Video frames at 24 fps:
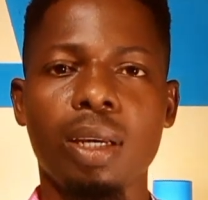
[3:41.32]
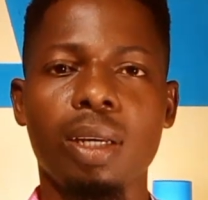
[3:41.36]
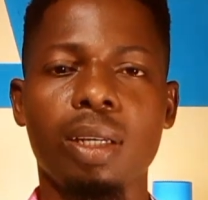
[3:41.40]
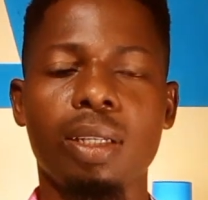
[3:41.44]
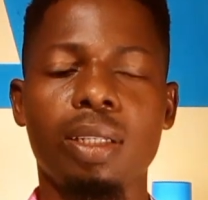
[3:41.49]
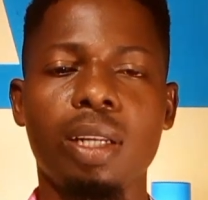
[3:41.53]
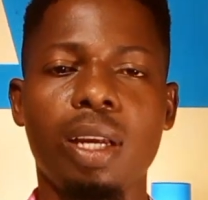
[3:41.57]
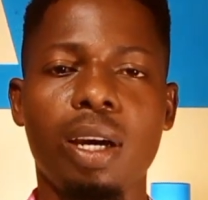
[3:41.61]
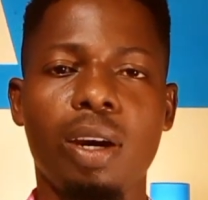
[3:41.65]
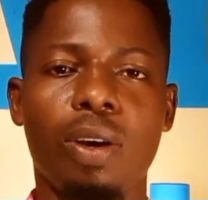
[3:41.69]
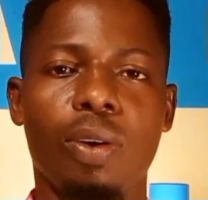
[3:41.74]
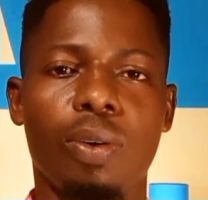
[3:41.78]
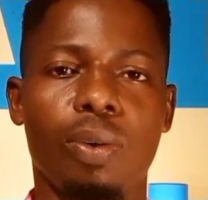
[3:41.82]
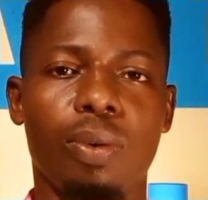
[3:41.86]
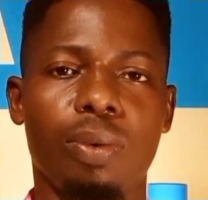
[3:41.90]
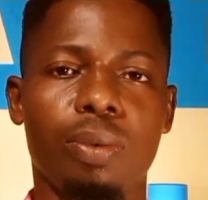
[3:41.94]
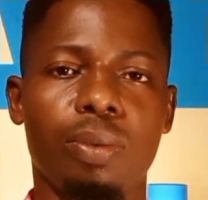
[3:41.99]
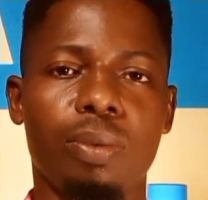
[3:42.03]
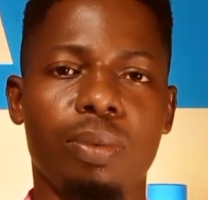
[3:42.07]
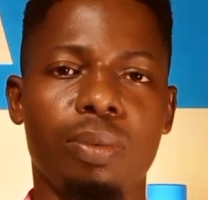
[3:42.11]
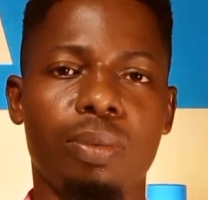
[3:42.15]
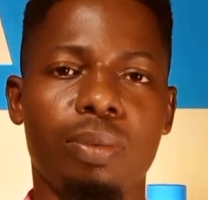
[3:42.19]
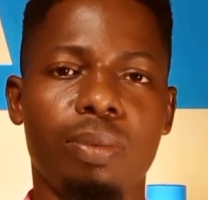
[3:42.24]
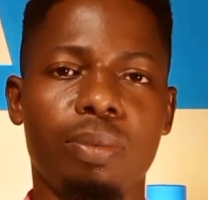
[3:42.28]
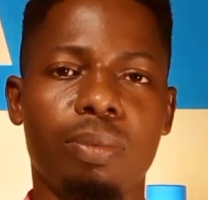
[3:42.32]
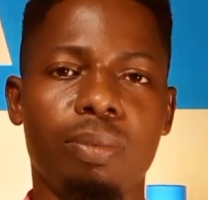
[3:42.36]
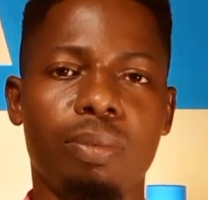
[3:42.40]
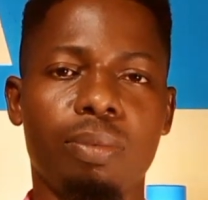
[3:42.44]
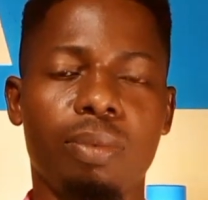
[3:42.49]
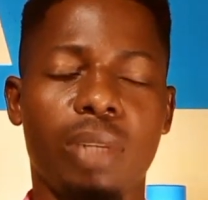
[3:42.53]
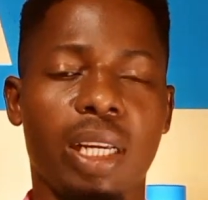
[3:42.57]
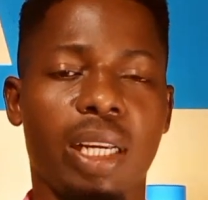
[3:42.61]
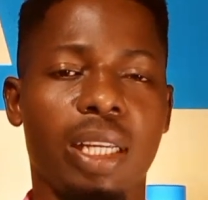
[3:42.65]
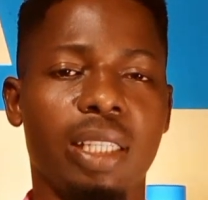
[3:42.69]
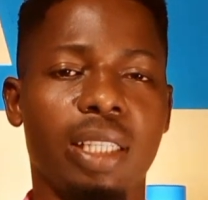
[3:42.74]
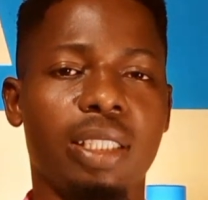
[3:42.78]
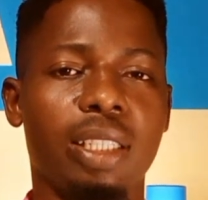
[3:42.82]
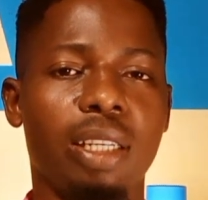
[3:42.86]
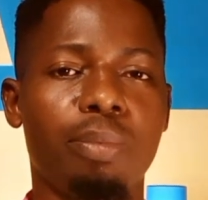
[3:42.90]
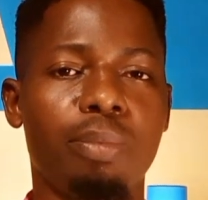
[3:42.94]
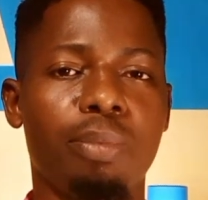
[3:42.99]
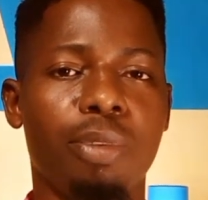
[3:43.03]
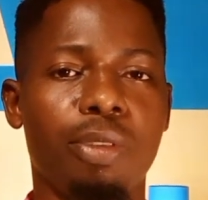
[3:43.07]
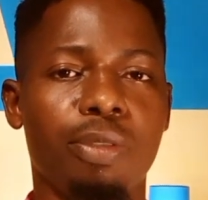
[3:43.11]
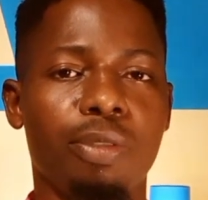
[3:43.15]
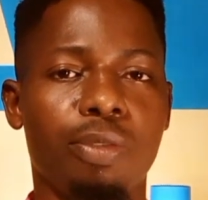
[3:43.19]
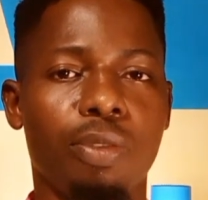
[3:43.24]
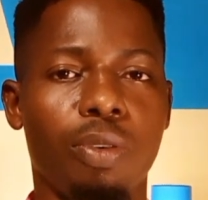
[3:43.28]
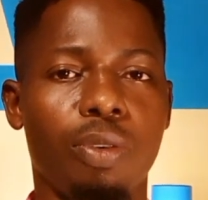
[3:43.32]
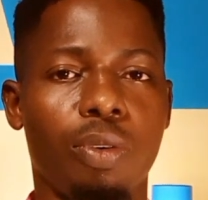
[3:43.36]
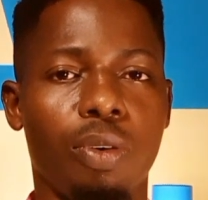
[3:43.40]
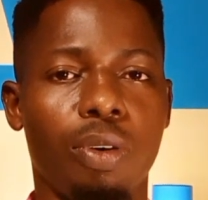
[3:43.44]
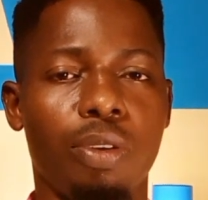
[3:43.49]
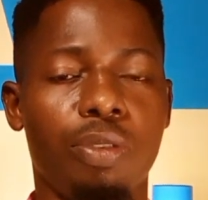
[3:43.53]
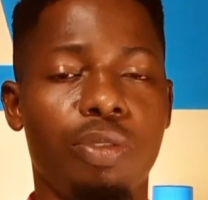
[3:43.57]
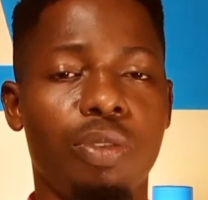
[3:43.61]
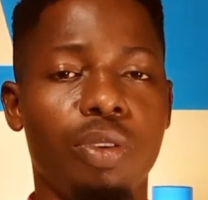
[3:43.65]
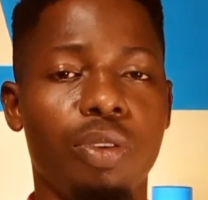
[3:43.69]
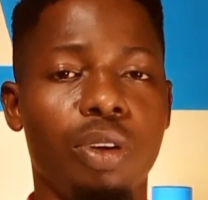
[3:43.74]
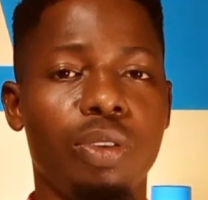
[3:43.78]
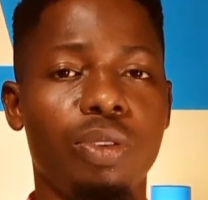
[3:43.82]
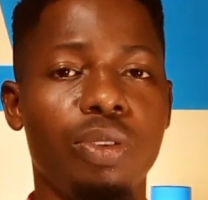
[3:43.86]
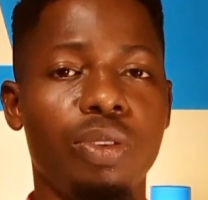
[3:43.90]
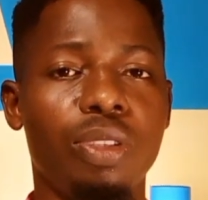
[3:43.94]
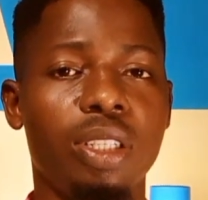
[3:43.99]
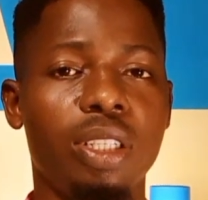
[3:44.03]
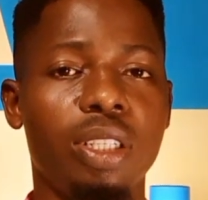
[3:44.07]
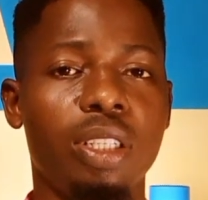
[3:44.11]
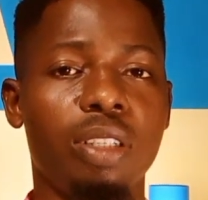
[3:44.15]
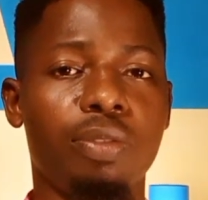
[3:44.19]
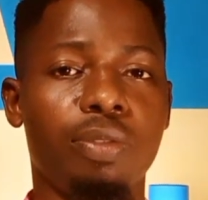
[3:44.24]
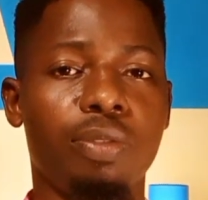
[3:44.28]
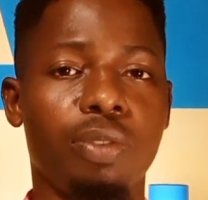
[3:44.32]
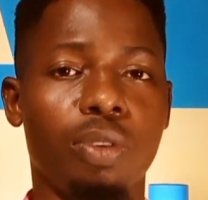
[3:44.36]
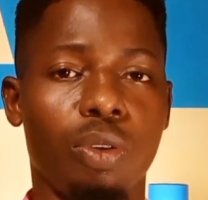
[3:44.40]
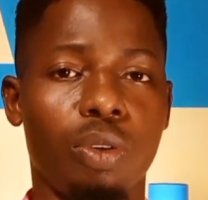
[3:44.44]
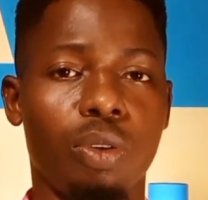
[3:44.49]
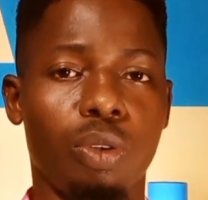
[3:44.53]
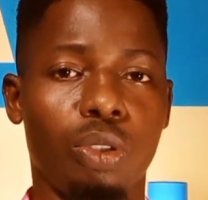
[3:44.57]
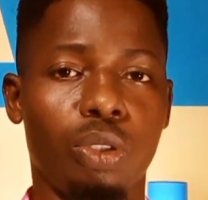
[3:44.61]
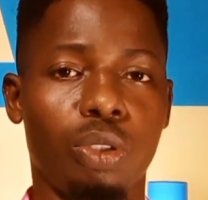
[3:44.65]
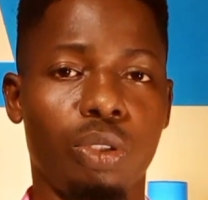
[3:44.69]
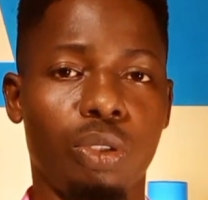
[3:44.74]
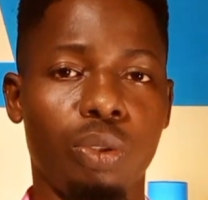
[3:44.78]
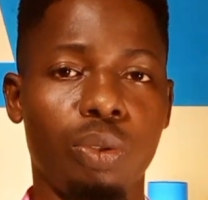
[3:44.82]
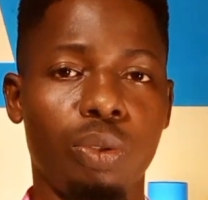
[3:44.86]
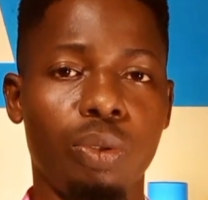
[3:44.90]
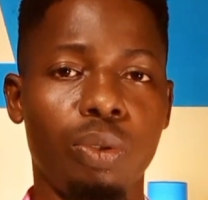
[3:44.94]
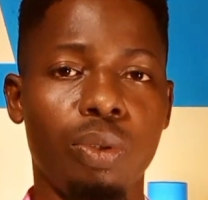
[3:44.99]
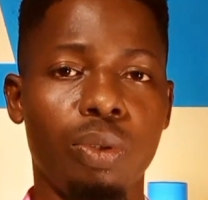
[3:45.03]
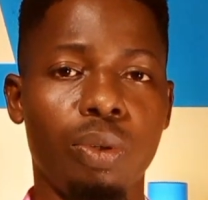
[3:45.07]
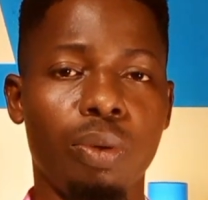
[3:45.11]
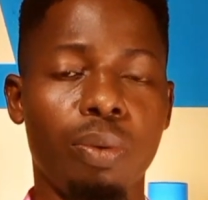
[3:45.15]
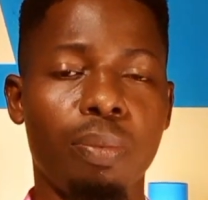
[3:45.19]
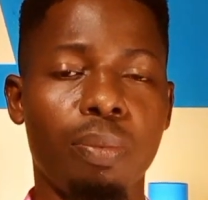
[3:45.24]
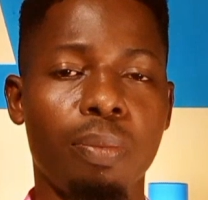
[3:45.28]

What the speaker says: Now, like I said before, if you're using it for your shoe,